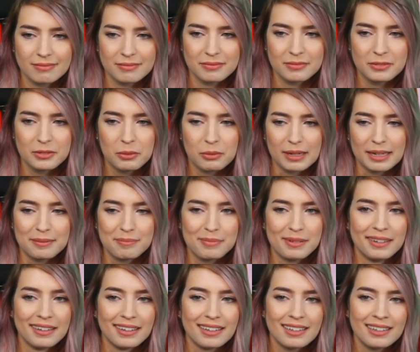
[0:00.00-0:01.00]
Rip.
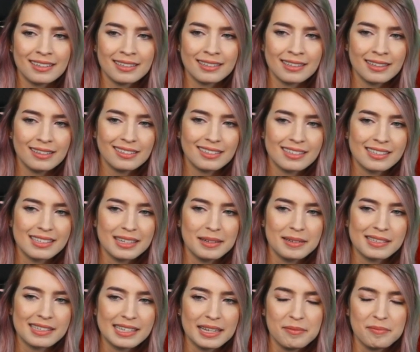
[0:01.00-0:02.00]
The
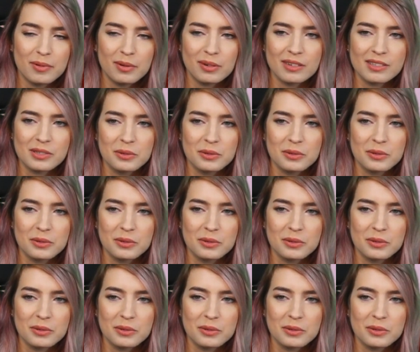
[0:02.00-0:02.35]
same boat as you,